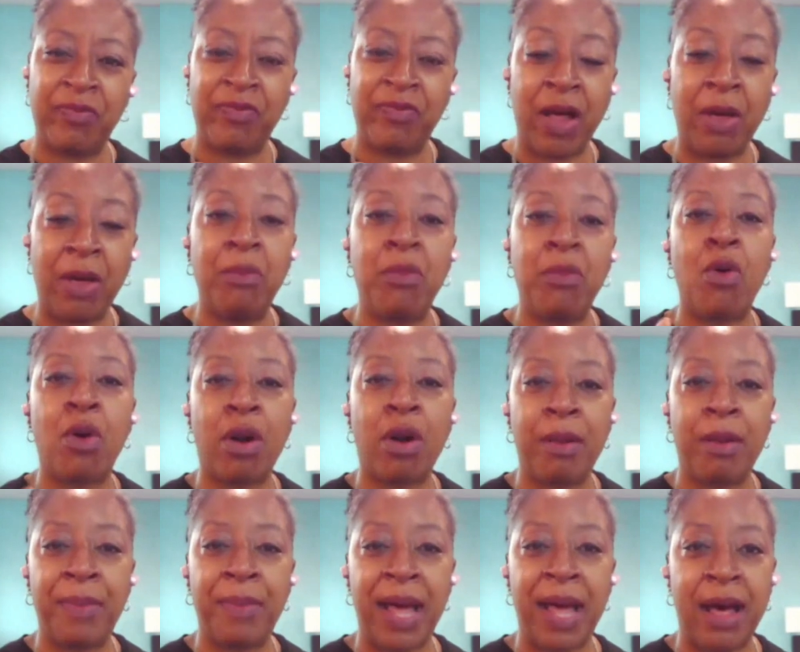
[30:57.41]
felt
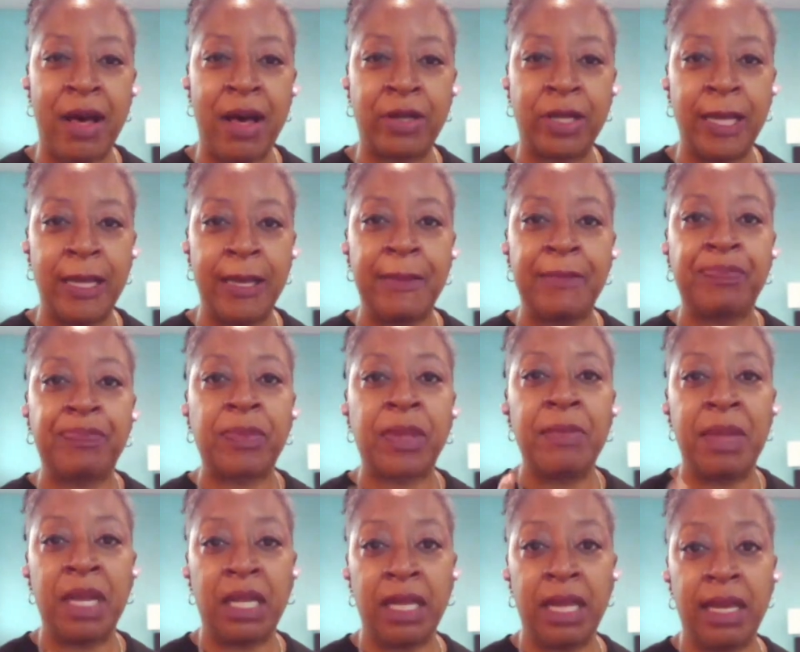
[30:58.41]
more about
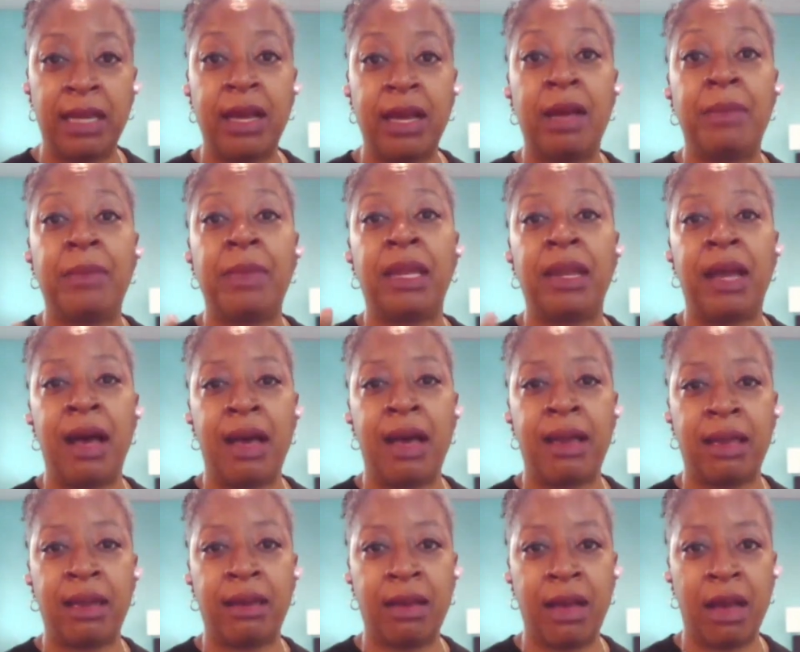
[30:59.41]
middle income and
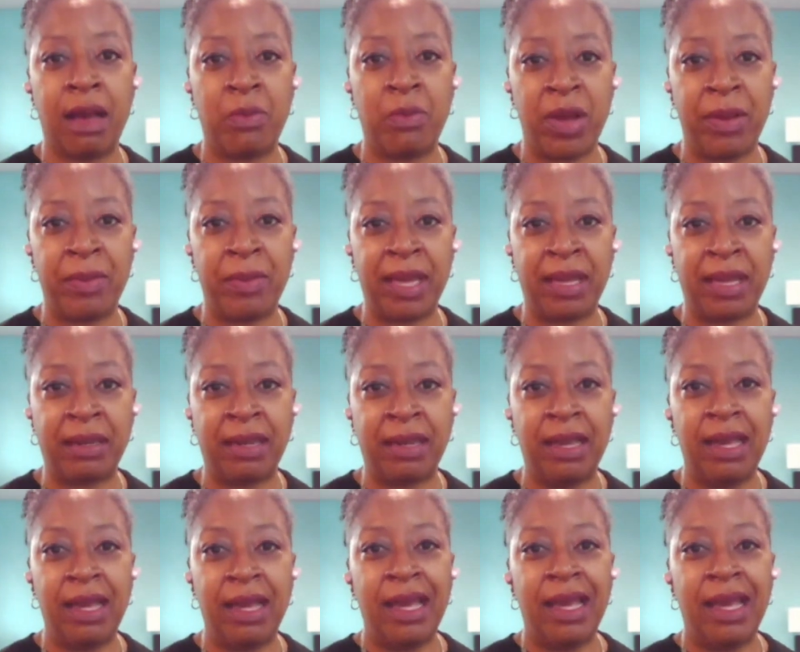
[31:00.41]
high income women,
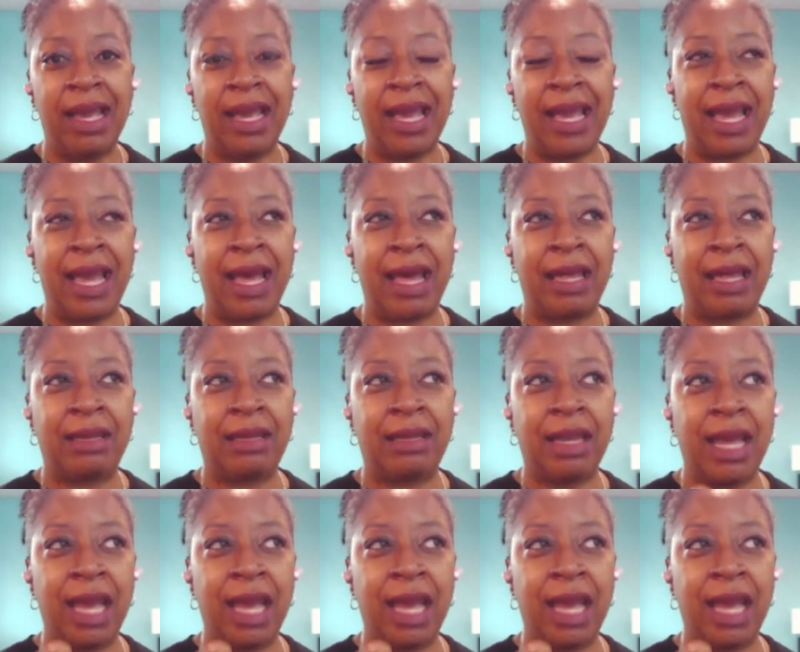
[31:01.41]
and